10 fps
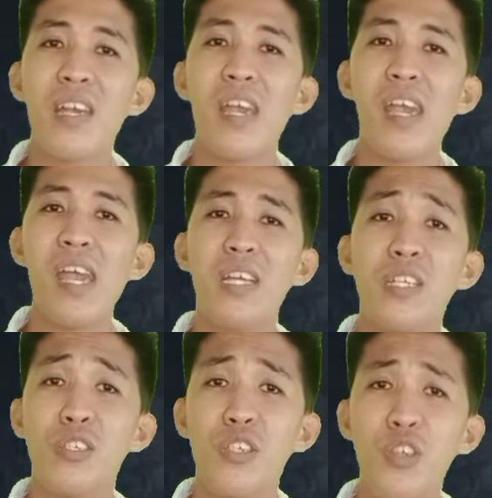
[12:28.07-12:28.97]

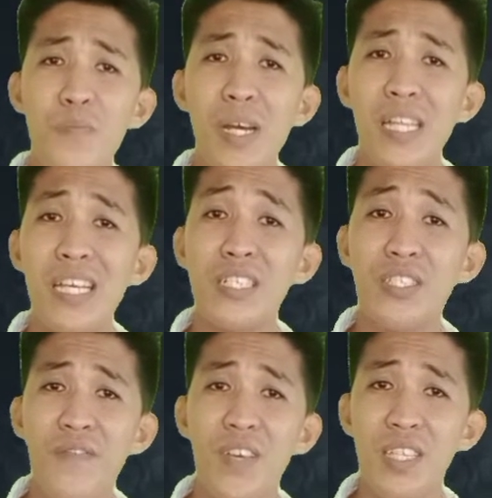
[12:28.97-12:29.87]
and human
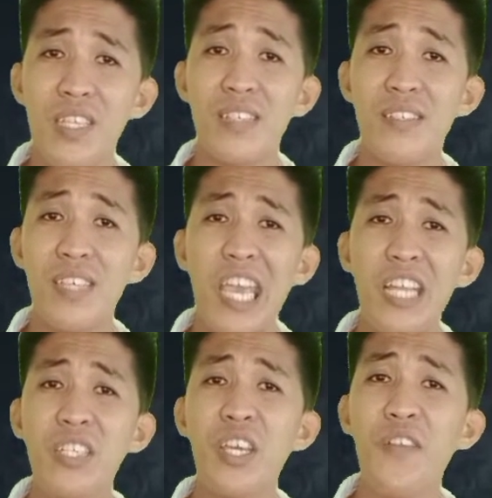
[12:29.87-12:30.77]
activities
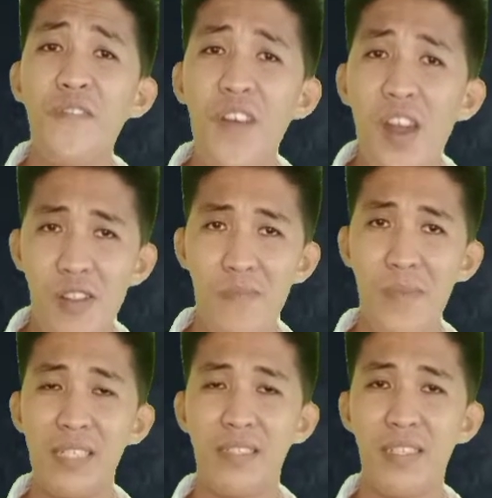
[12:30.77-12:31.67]
in the
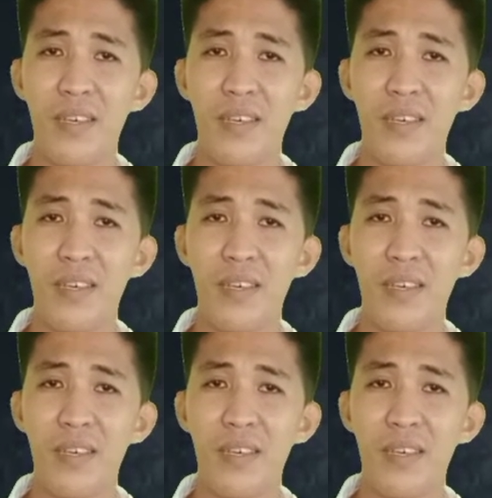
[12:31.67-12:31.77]
environment.